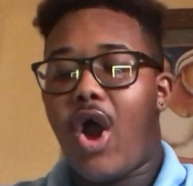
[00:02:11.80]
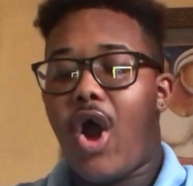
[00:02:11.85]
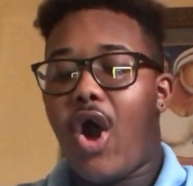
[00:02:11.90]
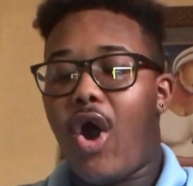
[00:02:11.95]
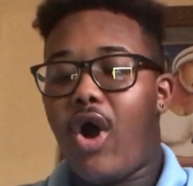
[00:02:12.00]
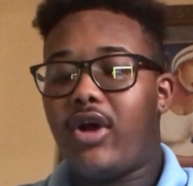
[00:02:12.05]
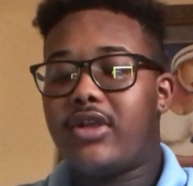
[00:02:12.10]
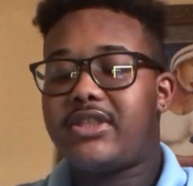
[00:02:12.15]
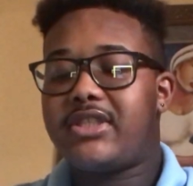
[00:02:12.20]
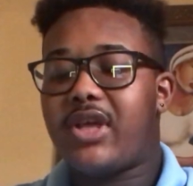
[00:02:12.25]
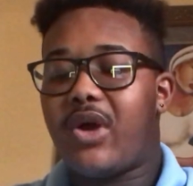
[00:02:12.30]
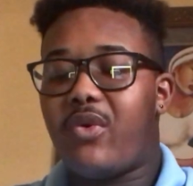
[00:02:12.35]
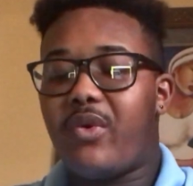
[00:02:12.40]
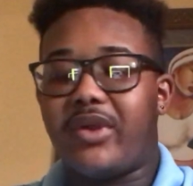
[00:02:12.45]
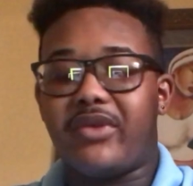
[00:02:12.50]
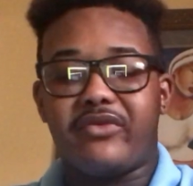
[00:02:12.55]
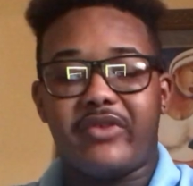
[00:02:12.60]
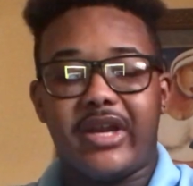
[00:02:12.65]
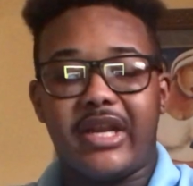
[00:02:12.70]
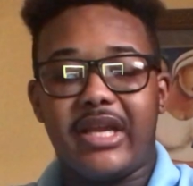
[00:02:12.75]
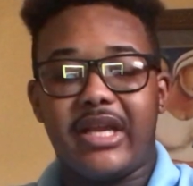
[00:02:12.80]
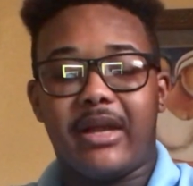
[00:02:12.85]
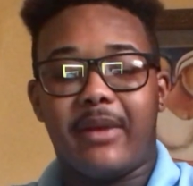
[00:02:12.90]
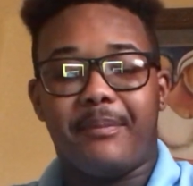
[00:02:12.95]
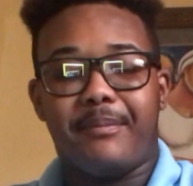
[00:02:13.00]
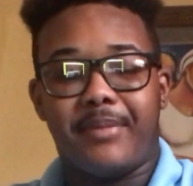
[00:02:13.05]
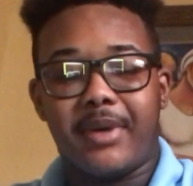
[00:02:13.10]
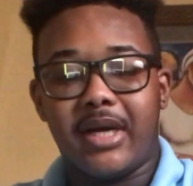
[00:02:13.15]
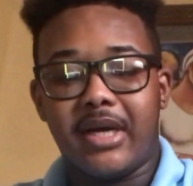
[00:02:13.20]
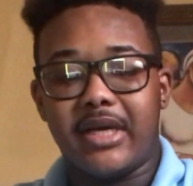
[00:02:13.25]
Also, when reading a
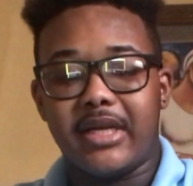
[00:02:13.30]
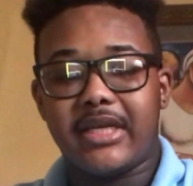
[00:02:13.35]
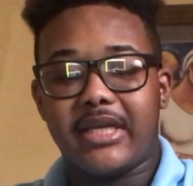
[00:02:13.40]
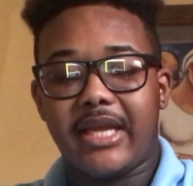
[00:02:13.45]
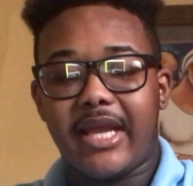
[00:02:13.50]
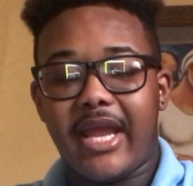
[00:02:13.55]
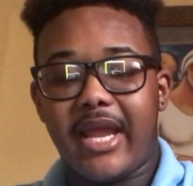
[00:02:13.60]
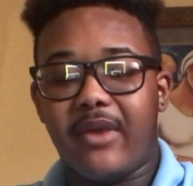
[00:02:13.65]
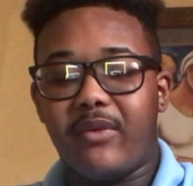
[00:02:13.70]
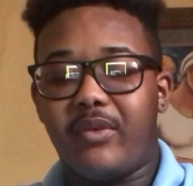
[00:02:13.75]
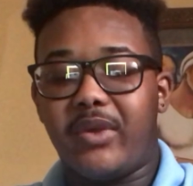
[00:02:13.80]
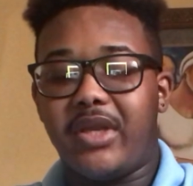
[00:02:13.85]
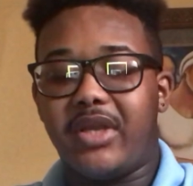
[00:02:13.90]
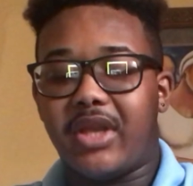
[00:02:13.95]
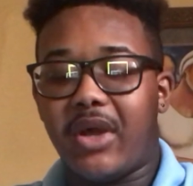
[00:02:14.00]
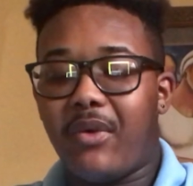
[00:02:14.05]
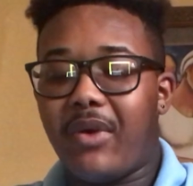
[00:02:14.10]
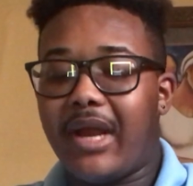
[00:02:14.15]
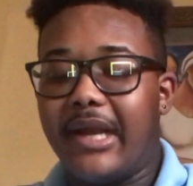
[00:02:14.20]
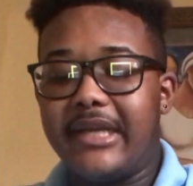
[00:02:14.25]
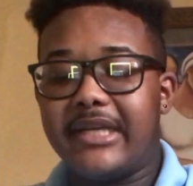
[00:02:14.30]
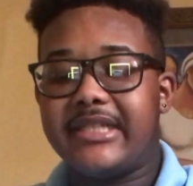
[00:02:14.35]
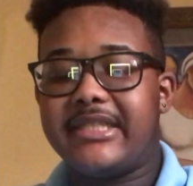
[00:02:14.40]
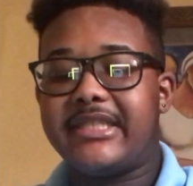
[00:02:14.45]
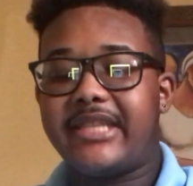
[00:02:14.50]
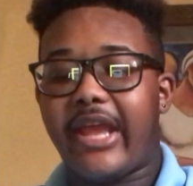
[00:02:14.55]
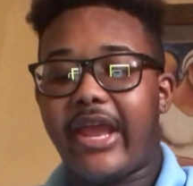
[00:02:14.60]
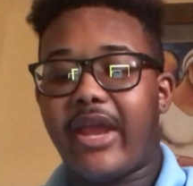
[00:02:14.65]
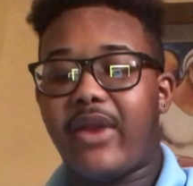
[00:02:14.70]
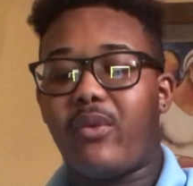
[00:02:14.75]
book and we don't
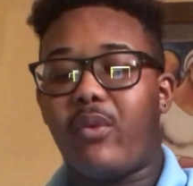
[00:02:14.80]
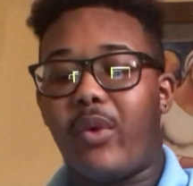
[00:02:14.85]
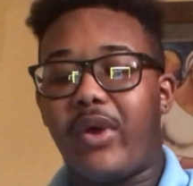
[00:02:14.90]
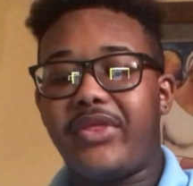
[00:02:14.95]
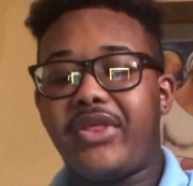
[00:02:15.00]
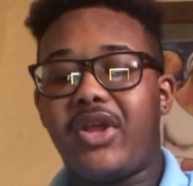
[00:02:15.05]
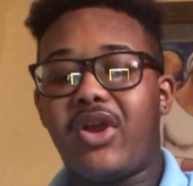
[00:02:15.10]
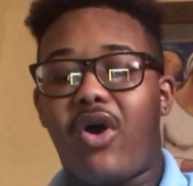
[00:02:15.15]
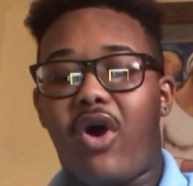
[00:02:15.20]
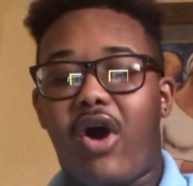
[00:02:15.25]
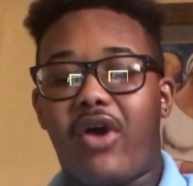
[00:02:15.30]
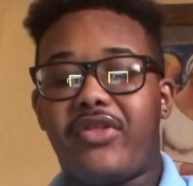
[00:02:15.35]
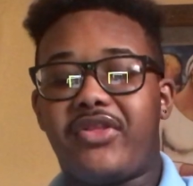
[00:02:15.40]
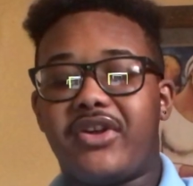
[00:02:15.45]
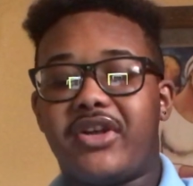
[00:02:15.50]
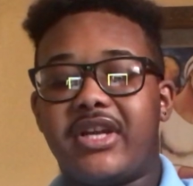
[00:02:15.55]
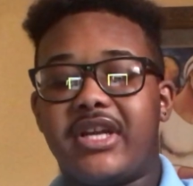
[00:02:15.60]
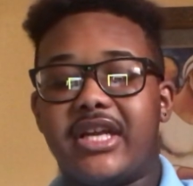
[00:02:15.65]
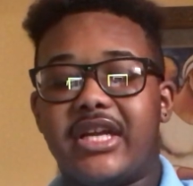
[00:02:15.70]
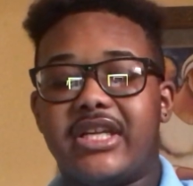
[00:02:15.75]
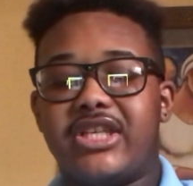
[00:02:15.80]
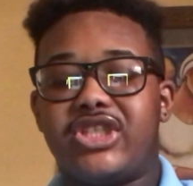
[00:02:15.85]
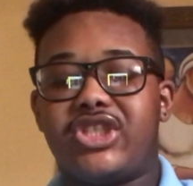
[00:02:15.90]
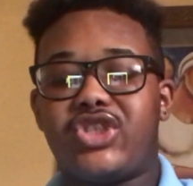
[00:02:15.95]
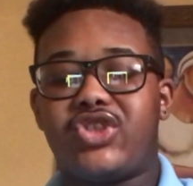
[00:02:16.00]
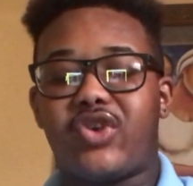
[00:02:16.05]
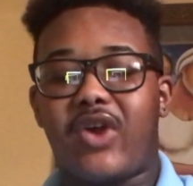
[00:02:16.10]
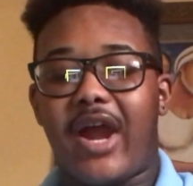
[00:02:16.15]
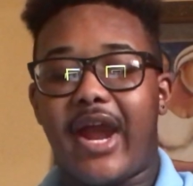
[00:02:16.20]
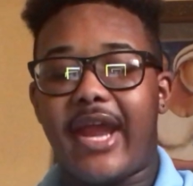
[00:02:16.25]
understand what the author is
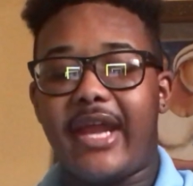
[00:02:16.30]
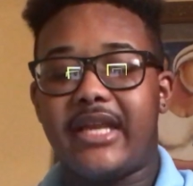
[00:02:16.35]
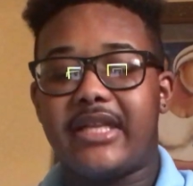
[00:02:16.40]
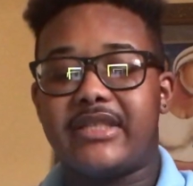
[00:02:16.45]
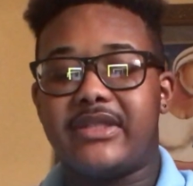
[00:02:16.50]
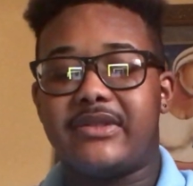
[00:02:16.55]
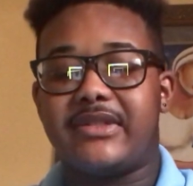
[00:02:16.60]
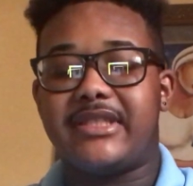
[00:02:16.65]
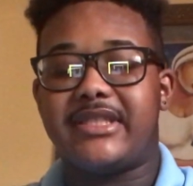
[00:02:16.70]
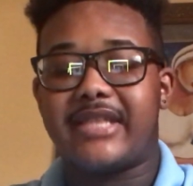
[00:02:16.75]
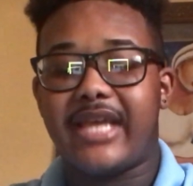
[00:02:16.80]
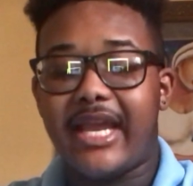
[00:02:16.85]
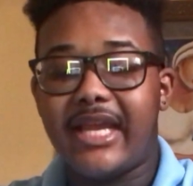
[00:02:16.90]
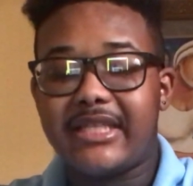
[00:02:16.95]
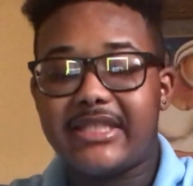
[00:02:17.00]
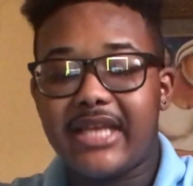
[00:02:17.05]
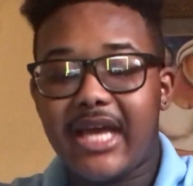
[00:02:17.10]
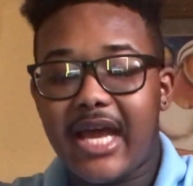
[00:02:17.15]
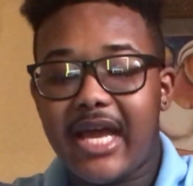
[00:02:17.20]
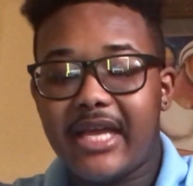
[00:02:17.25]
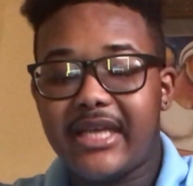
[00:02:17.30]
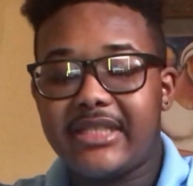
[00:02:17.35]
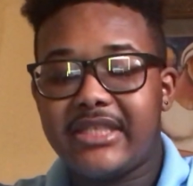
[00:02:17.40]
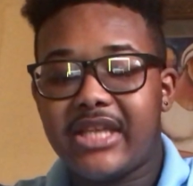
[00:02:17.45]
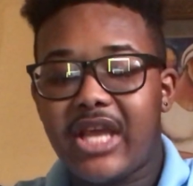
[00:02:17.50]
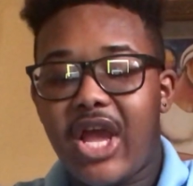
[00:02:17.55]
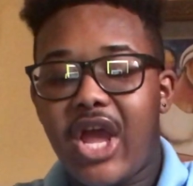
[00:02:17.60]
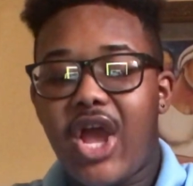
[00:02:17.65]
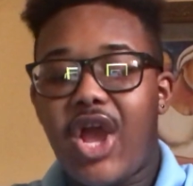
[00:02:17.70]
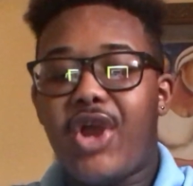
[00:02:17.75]
trying to say to us,
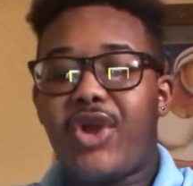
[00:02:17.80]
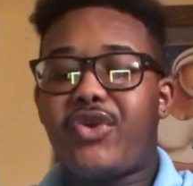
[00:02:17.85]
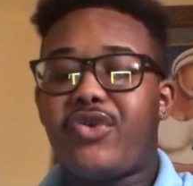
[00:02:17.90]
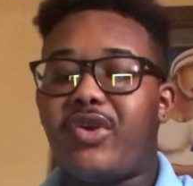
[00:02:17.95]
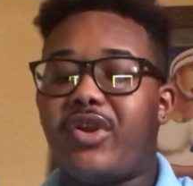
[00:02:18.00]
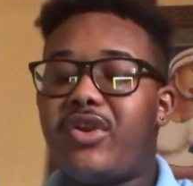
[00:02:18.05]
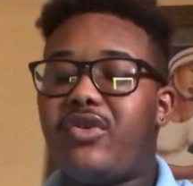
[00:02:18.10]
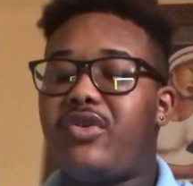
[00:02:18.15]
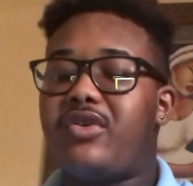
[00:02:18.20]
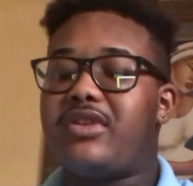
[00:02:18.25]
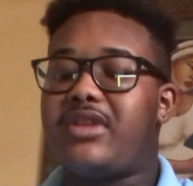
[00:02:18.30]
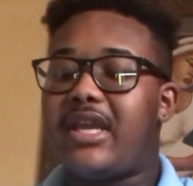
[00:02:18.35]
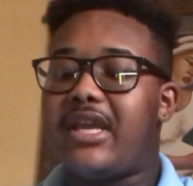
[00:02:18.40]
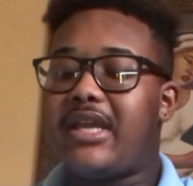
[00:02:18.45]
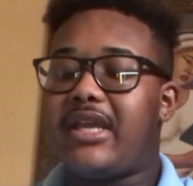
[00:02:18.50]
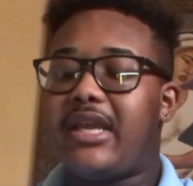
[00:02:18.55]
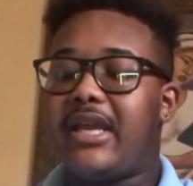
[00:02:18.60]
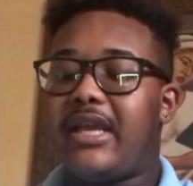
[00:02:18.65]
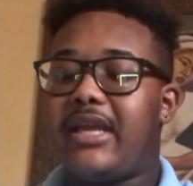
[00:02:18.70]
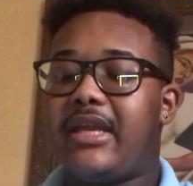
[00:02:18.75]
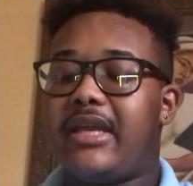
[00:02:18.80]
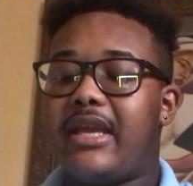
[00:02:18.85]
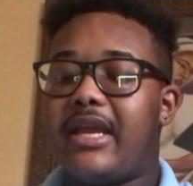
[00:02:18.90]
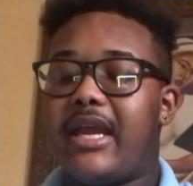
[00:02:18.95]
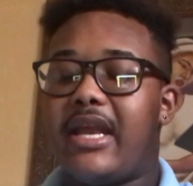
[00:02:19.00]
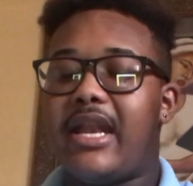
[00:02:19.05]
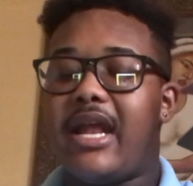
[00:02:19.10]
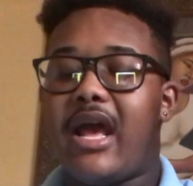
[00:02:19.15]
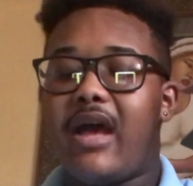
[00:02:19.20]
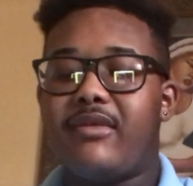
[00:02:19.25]
critical thinking,
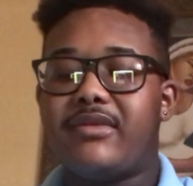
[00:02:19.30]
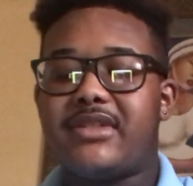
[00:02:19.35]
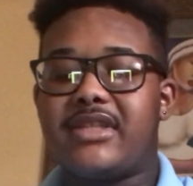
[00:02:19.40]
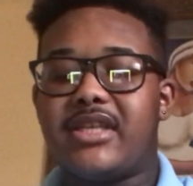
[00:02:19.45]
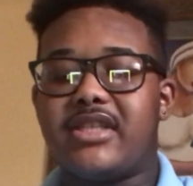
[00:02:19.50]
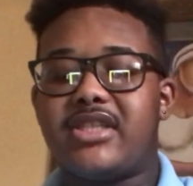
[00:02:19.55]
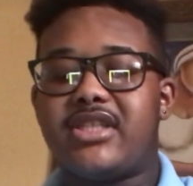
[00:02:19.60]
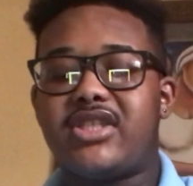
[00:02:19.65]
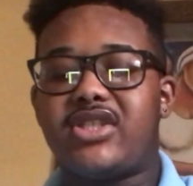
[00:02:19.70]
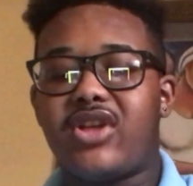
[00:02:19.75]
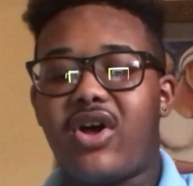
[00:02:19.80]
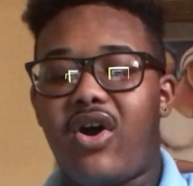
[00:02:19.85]
it helps us